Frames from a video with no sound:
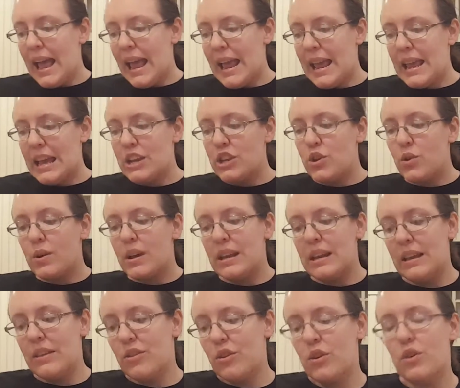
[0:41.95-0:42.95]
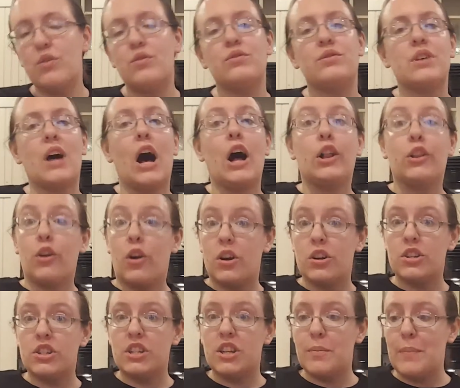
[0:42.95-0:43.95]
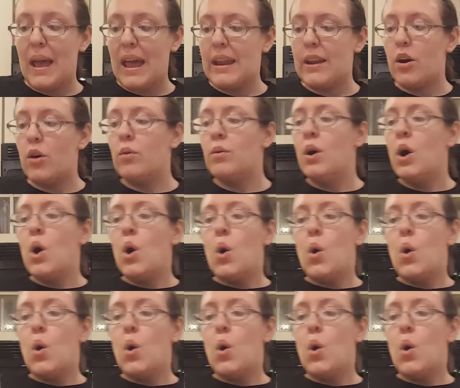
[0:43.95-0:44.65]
And you can either use a large tomato